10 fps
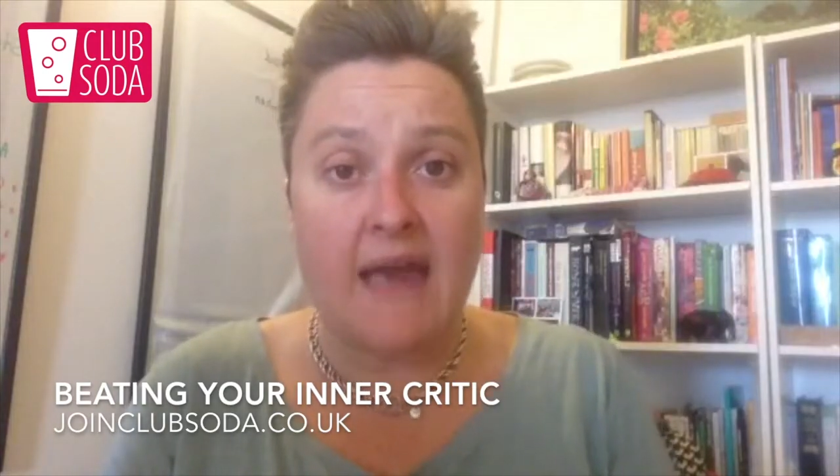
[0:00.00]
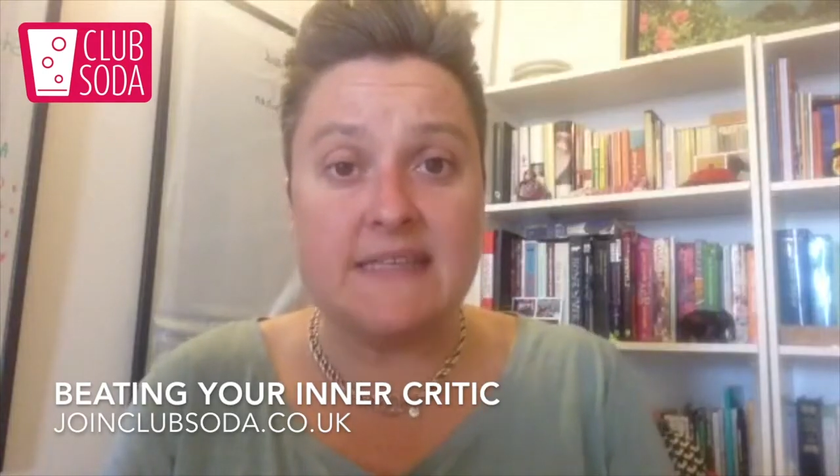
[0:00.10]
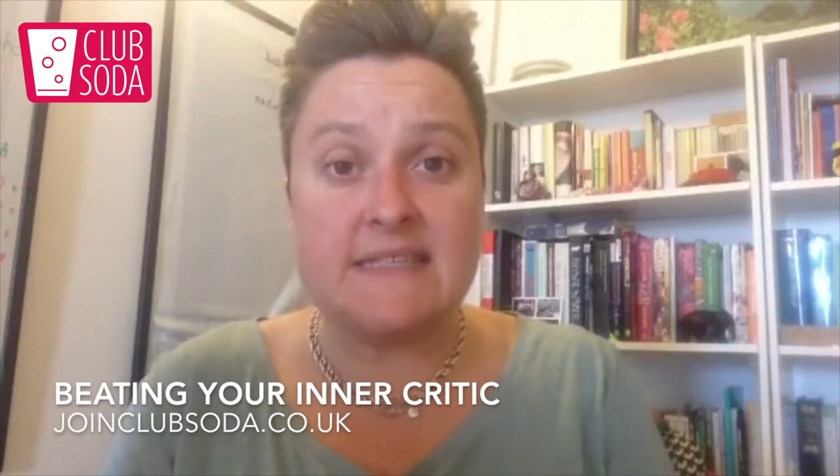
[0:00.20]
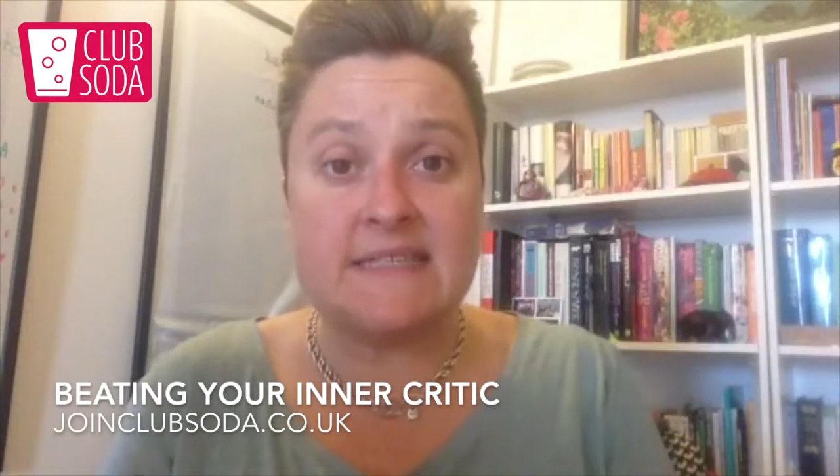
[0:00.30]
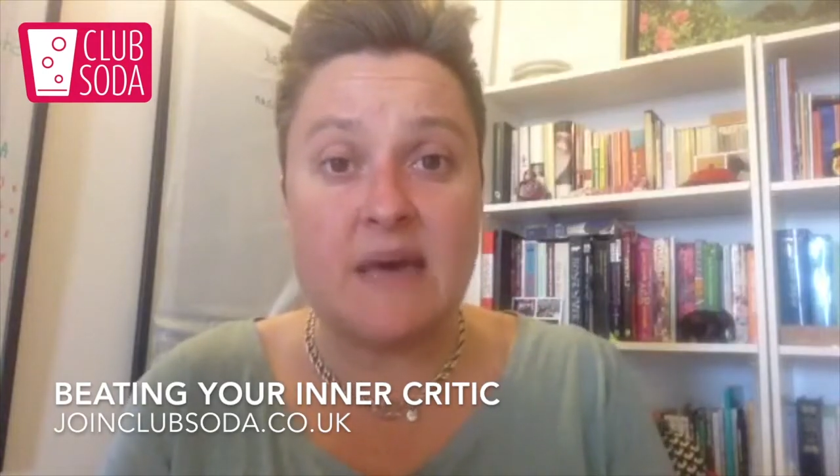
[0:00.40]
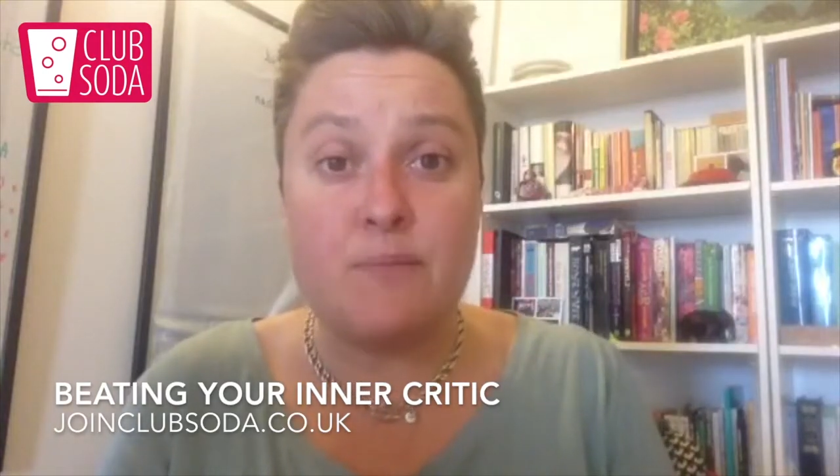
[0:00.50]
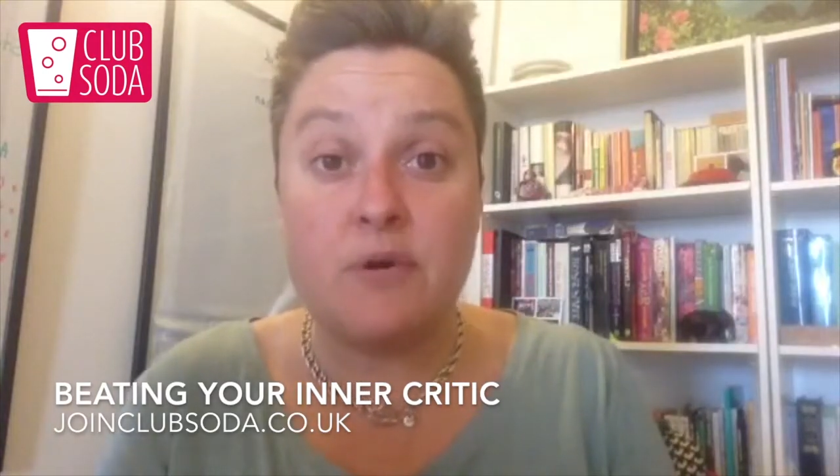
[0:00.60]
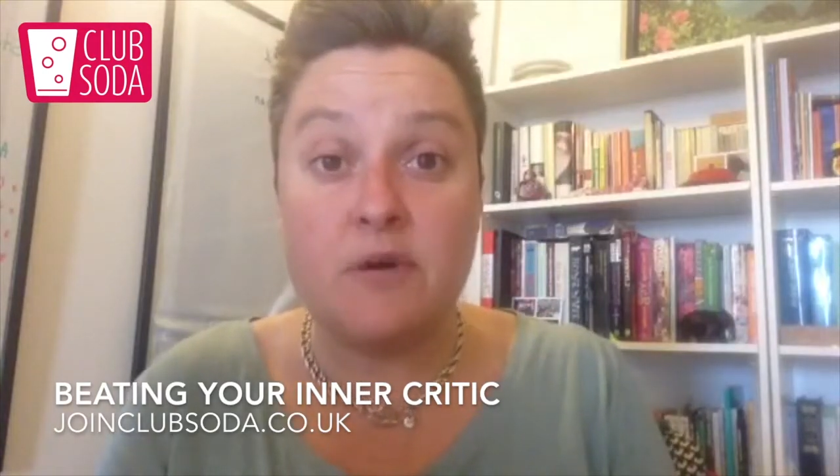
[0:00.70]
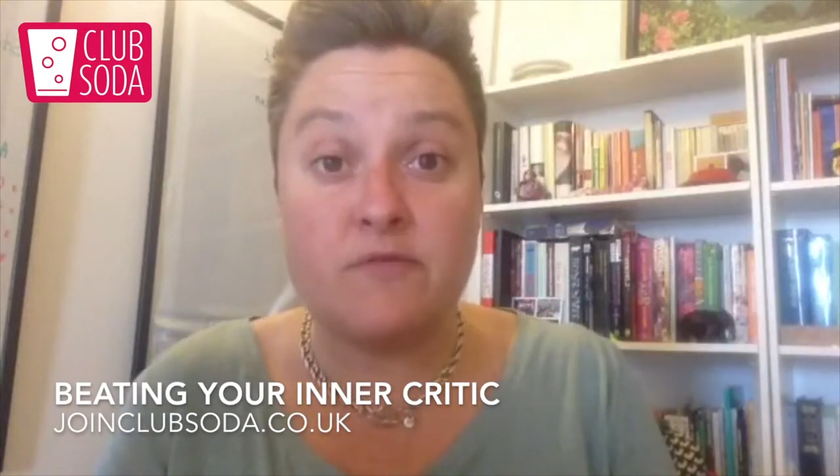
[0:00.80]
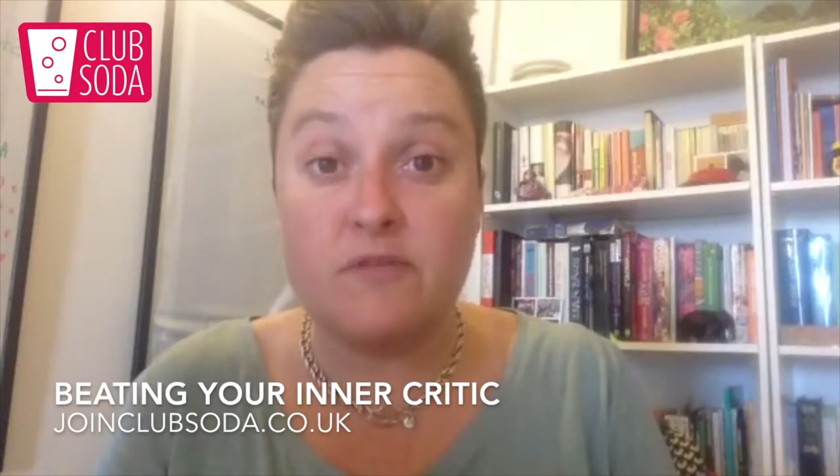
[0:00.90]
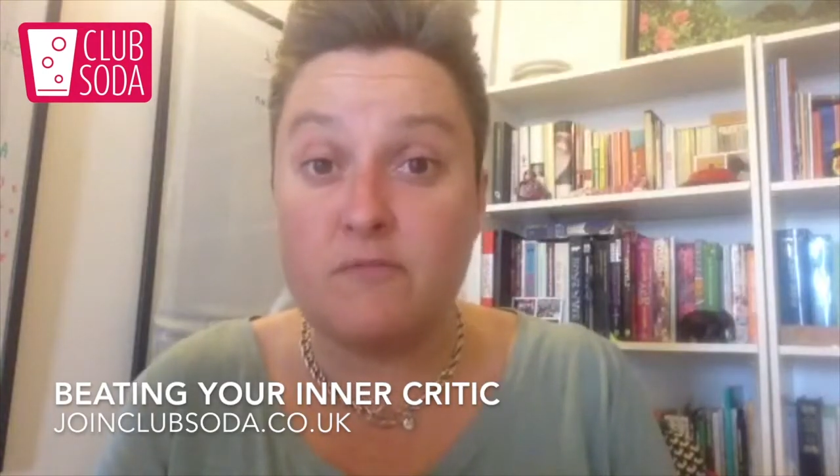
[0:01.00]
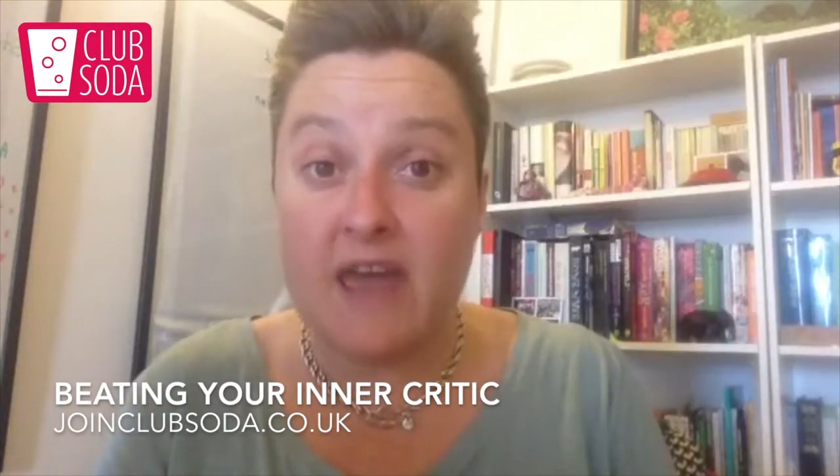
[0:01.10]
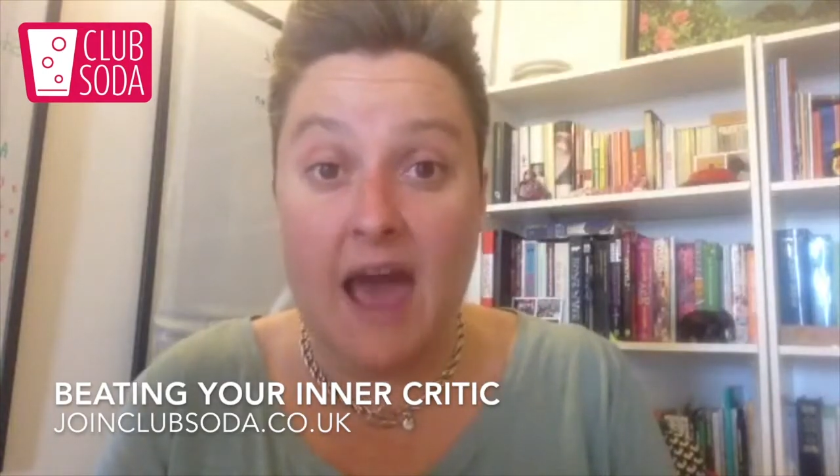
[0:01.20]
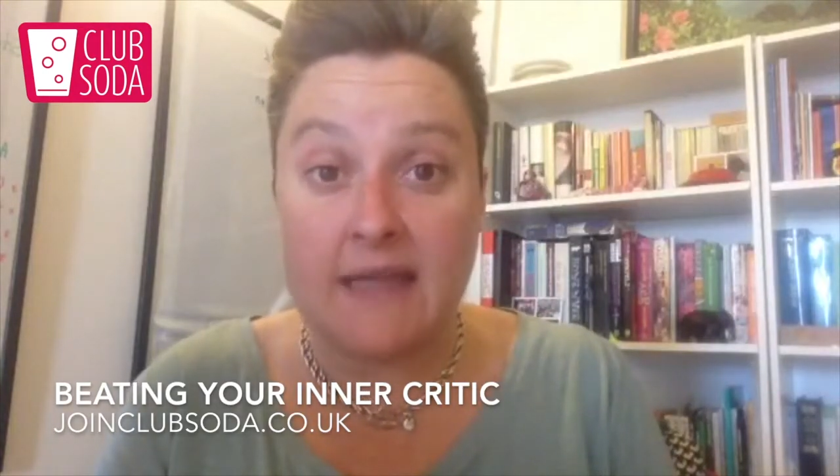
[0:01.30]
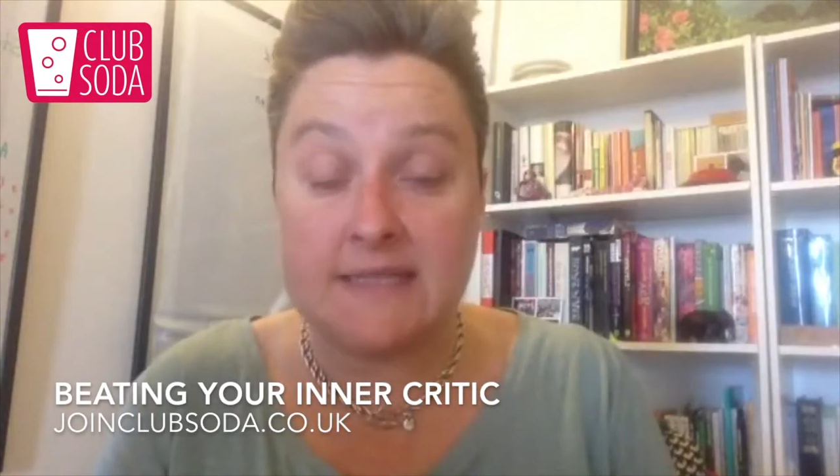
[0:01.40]
it's separate from
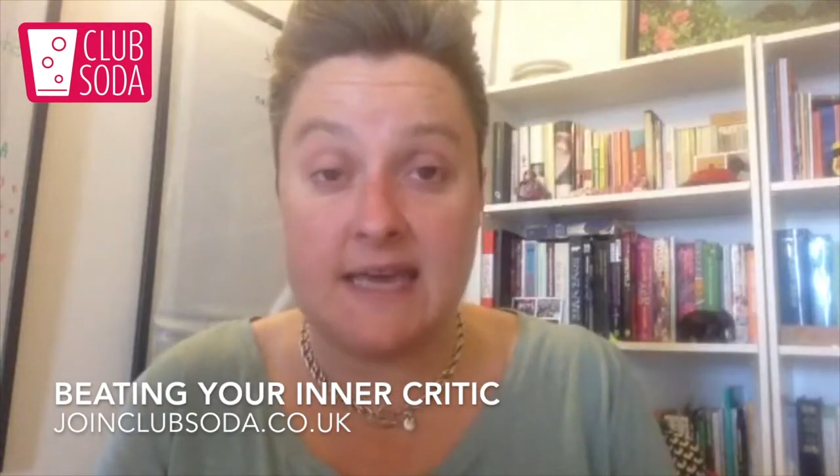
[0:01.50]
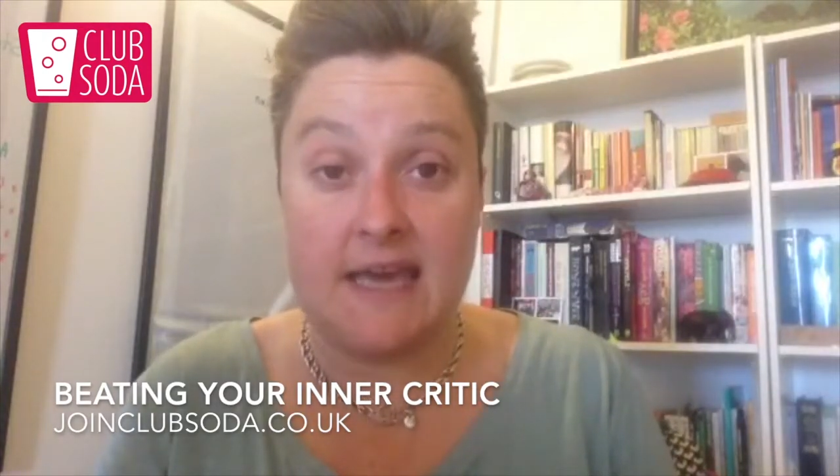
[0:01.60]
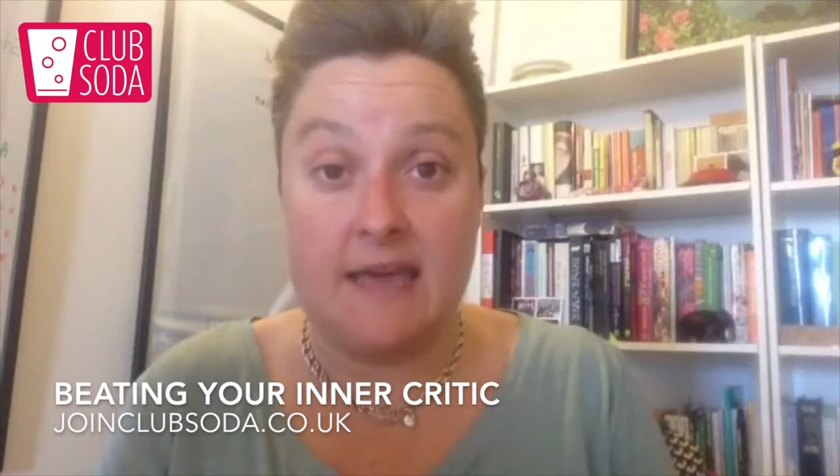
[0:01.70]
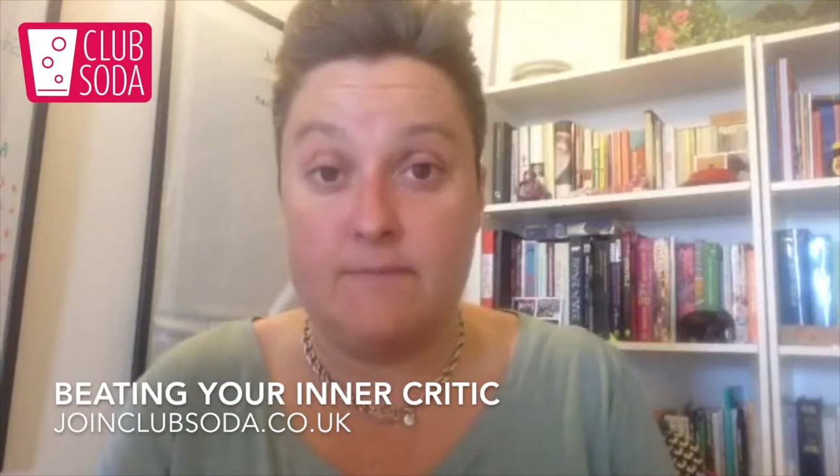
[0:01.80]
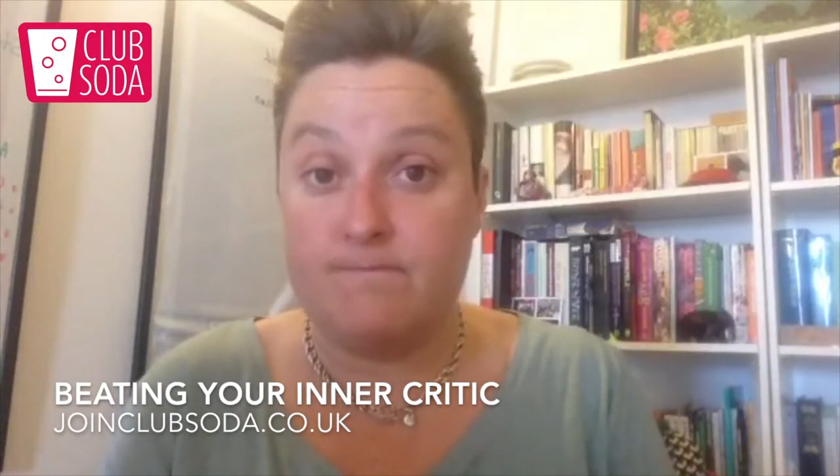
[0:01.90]
reality.